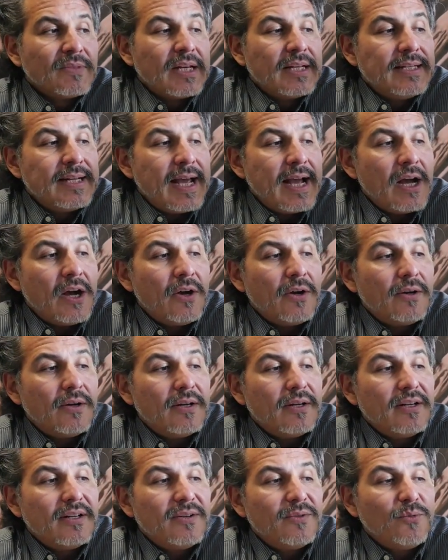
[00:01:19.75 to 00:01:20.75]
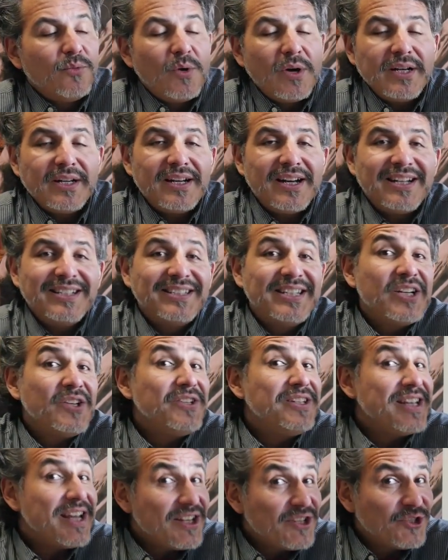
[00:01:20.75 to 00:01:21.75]
Now, one until
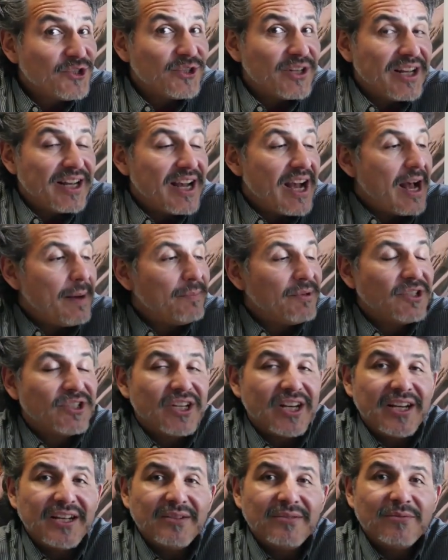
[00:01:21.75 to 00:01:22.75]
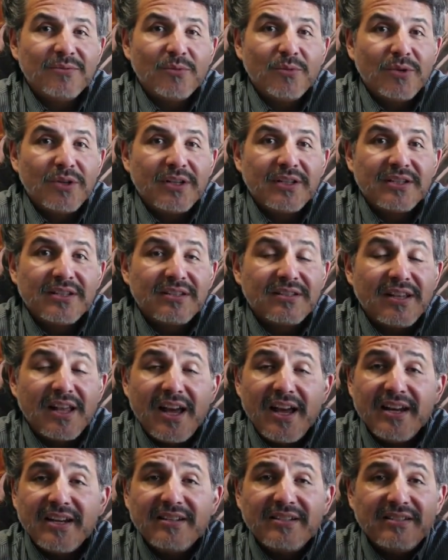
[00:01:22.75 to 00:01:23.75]
yesterday, AppaChain was
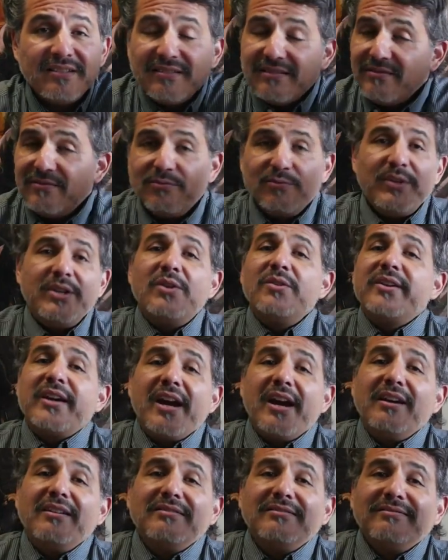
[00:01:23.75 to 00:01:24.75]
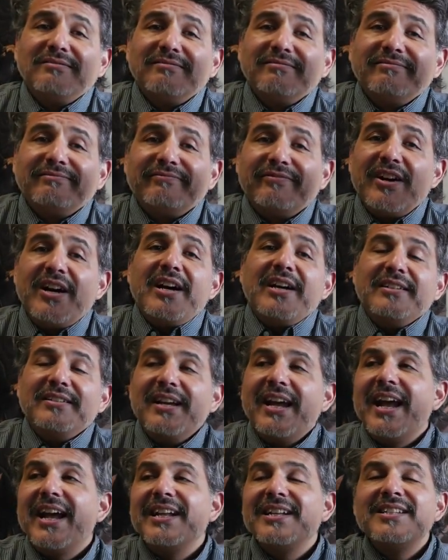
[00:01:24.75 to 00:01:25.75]
like, "We don't care,
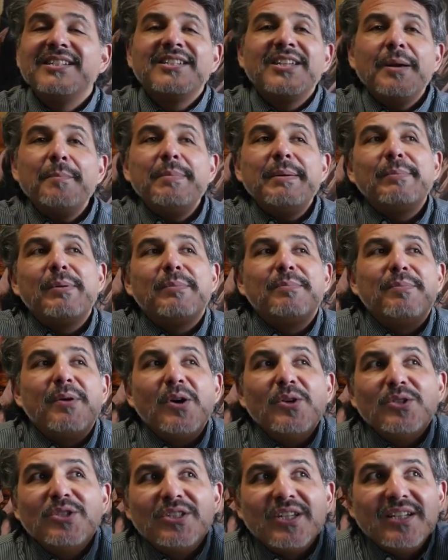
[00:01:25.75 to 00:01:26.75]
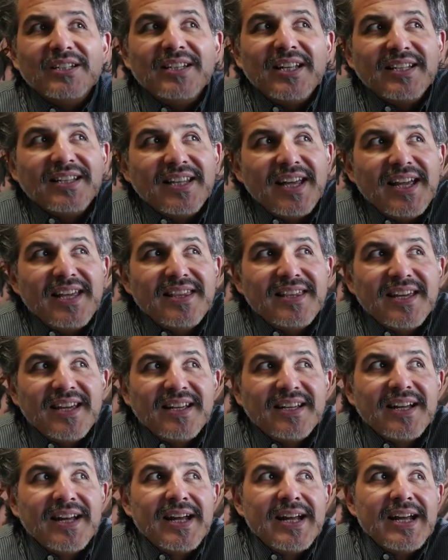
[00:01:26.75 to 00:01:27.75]
fine." And some people posted that they
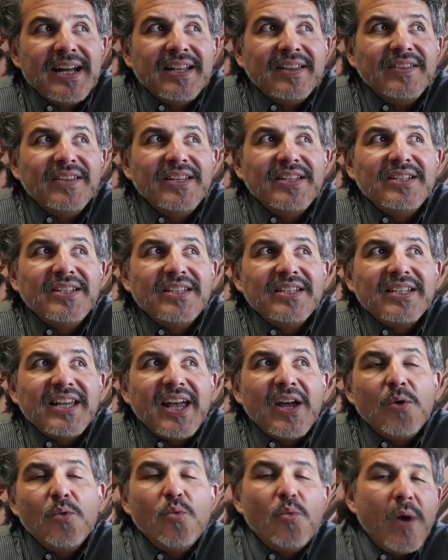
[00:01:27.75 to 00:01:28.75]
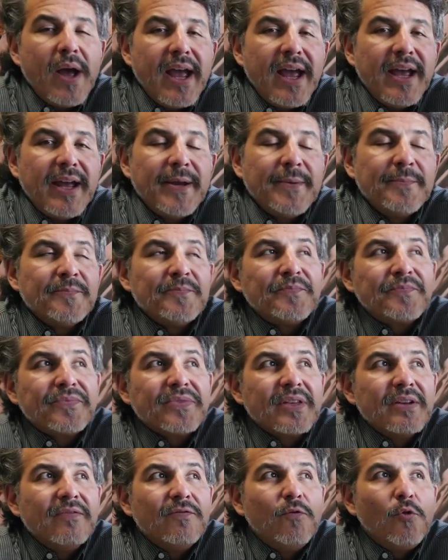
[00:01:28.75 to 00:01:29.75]
think this is a way
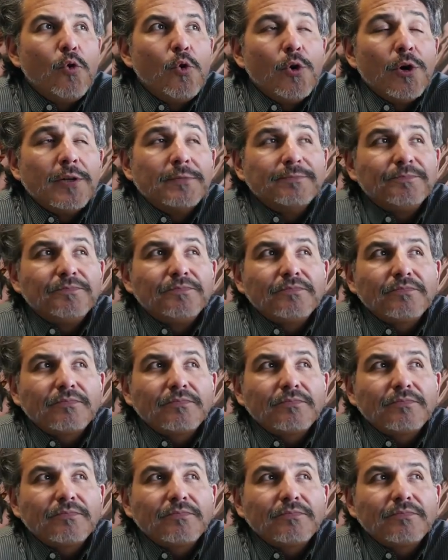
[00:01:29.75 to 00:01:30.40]
for